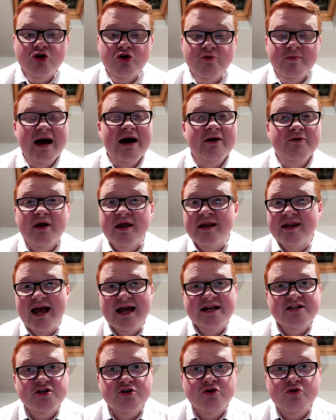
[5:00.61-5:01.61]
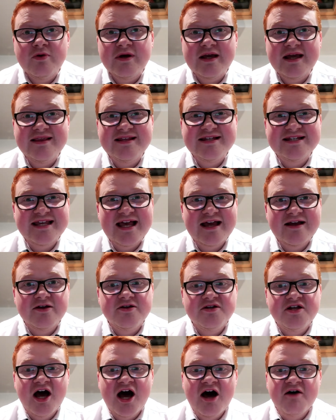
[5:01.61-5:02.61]
Come out nice and quick in the
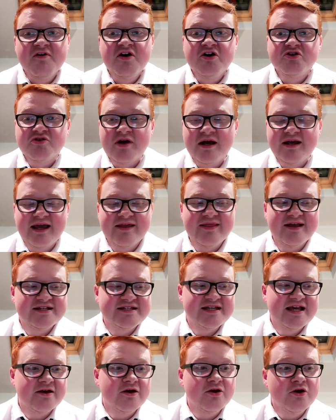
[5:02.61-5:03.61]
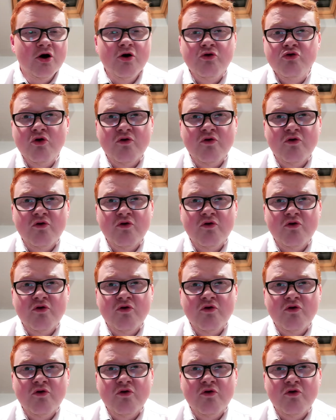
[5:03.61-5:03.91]
second half. Try and get that second goal.